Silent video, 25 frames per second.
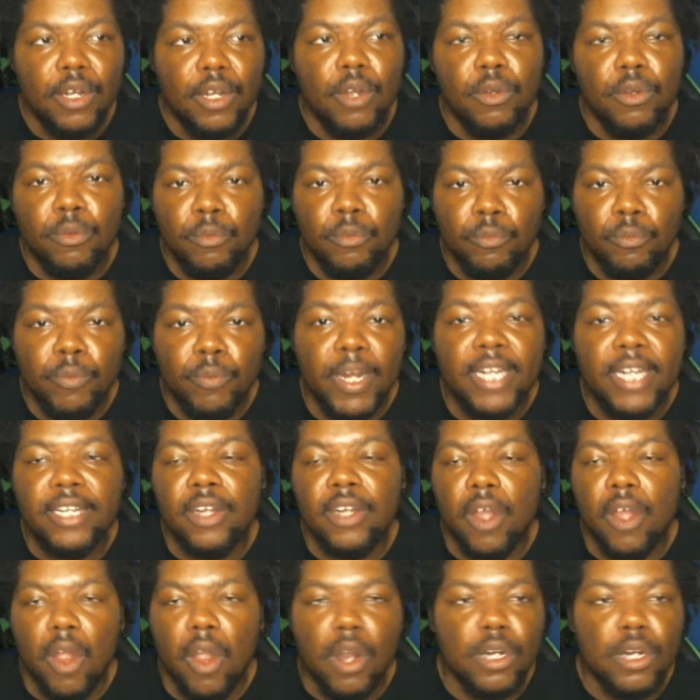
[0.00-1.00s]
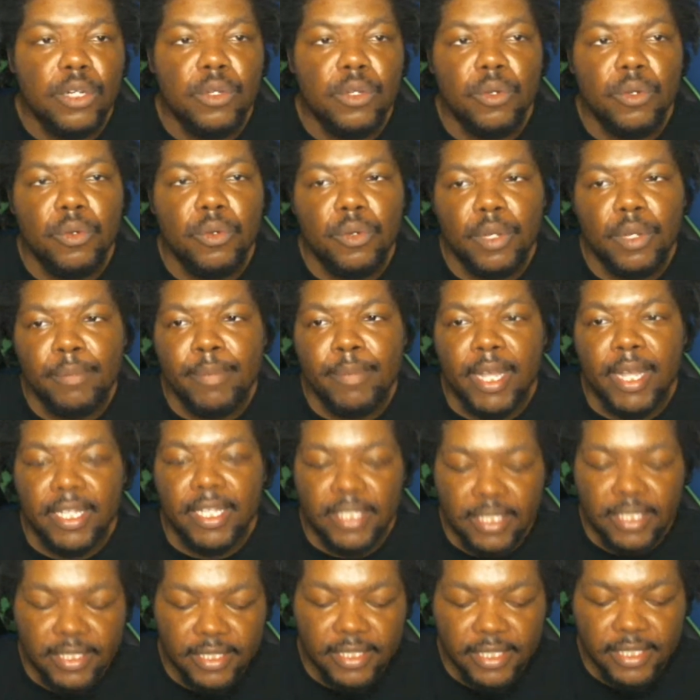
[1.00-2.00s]
written article about
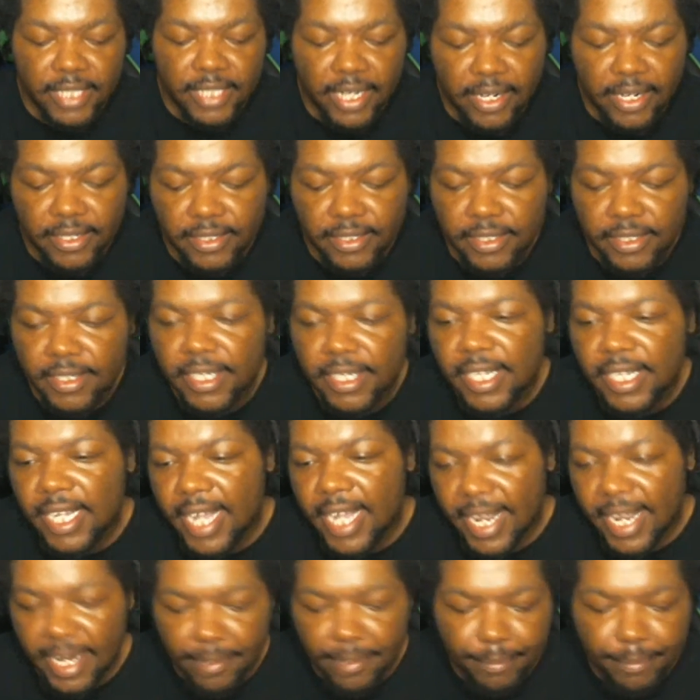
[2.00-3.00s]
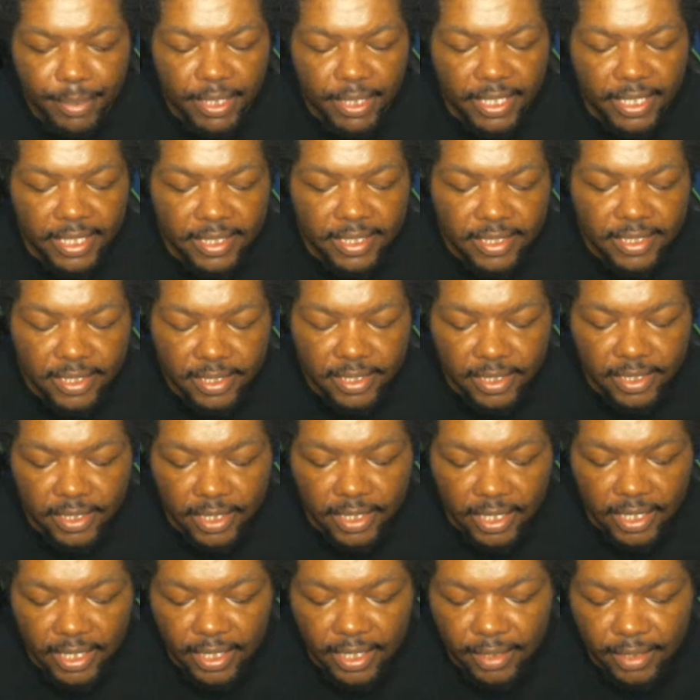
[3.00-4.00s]
this character and they put it into
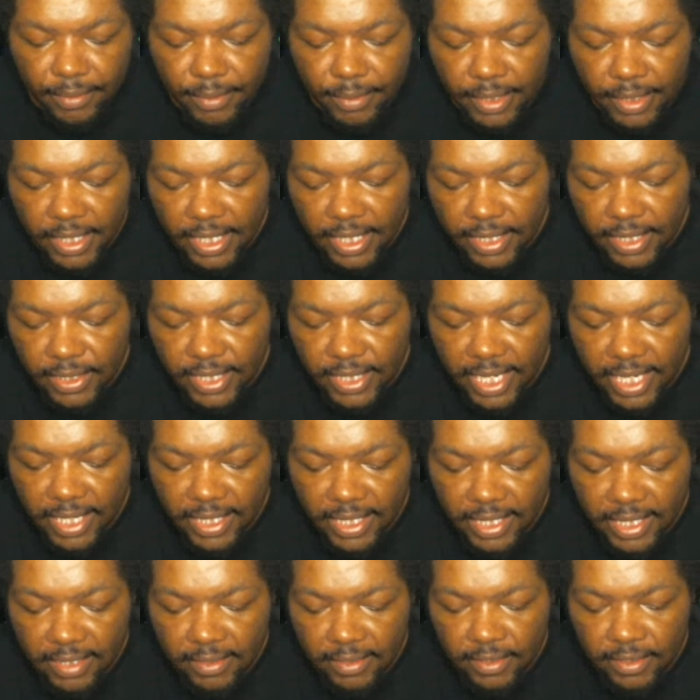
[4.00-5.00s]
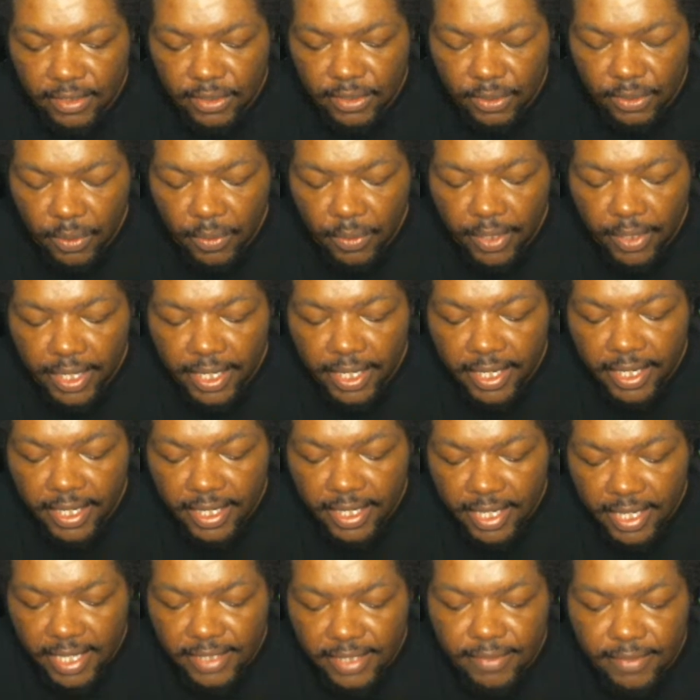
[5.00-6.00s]
the tail end of the story,
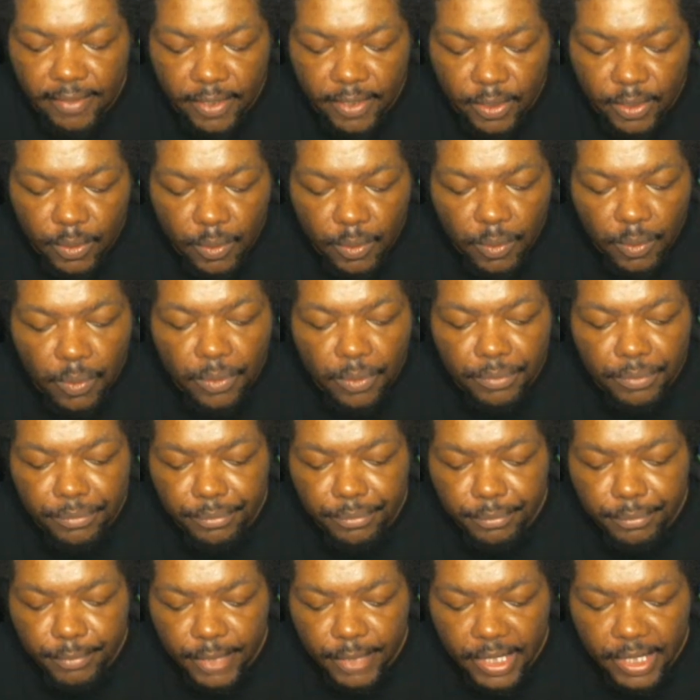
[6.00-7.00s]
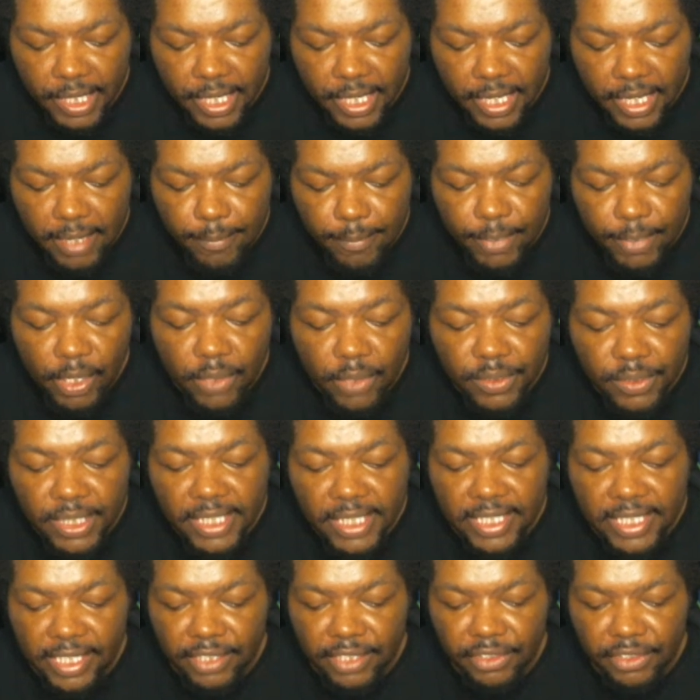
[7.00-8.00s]
that's very cool. We also get
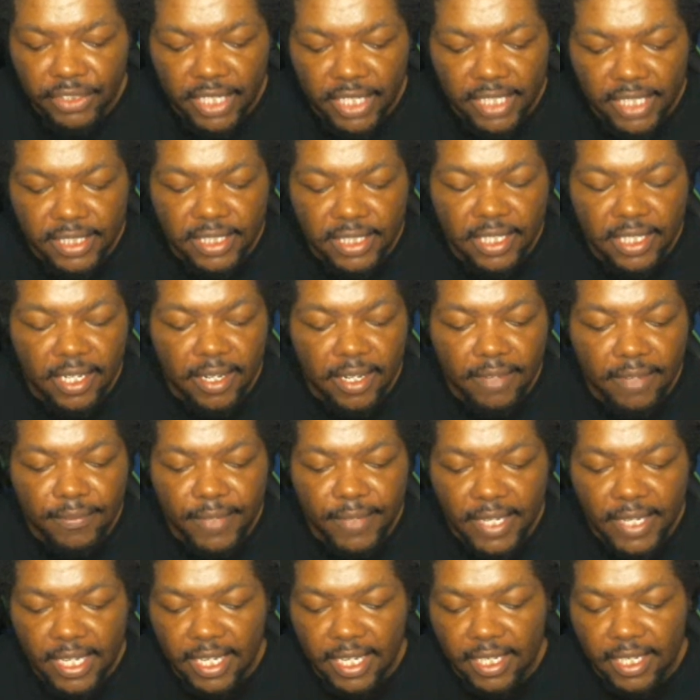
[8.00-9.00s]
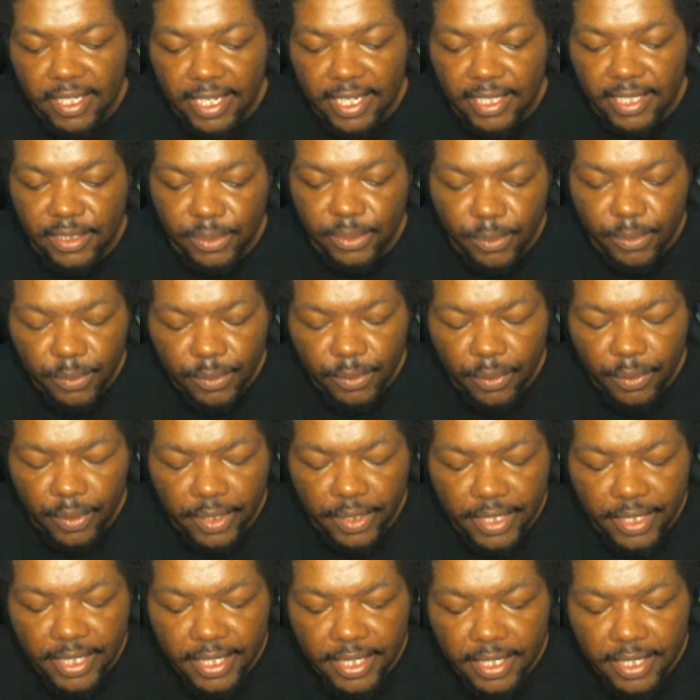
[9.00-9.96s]
the introduction of Lex Luthor.